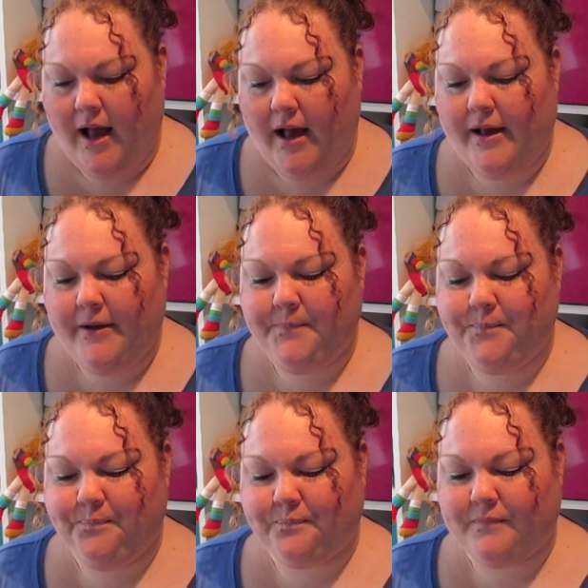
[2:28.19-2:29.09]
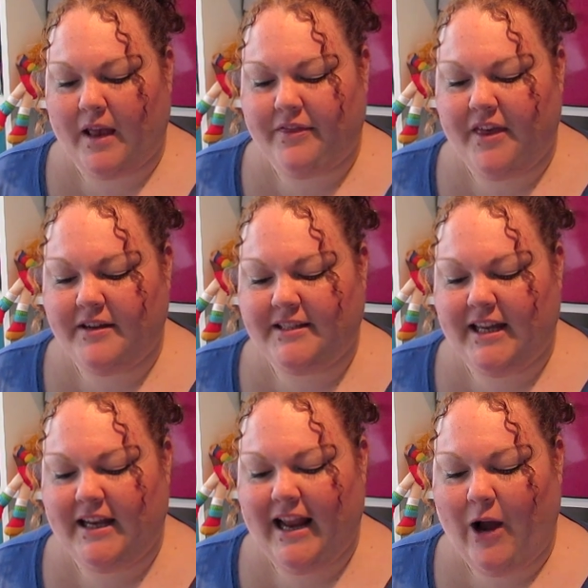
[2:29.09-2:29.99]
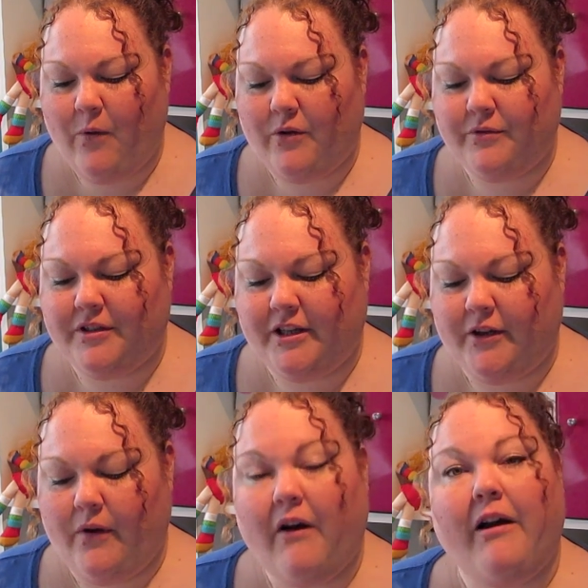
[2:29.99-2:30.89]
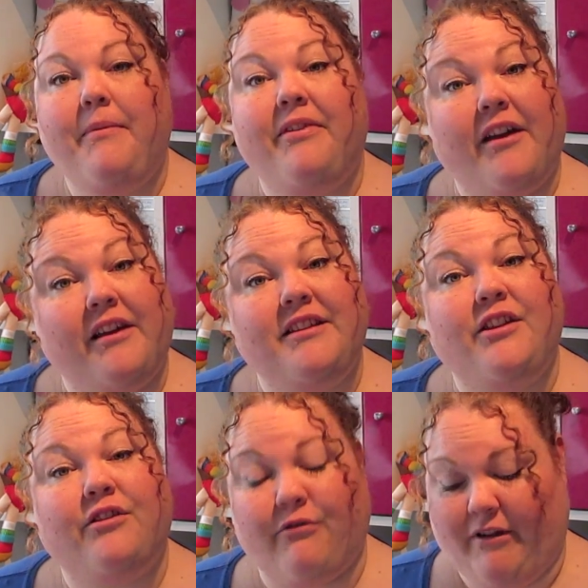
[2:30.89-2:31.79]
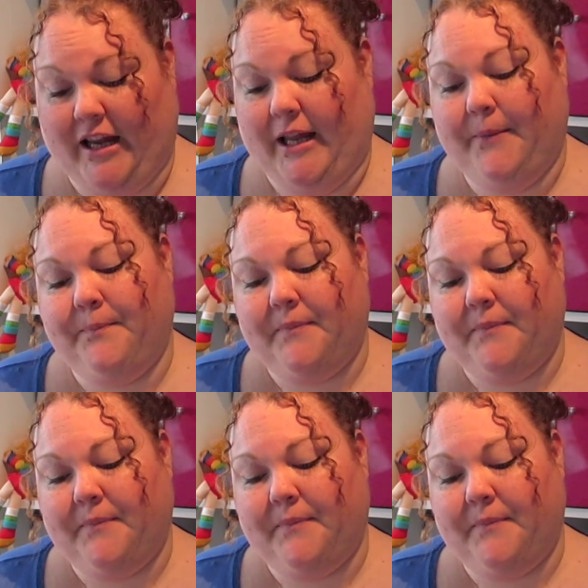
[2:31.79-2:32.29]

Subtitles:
13, how old are you? I'm 33.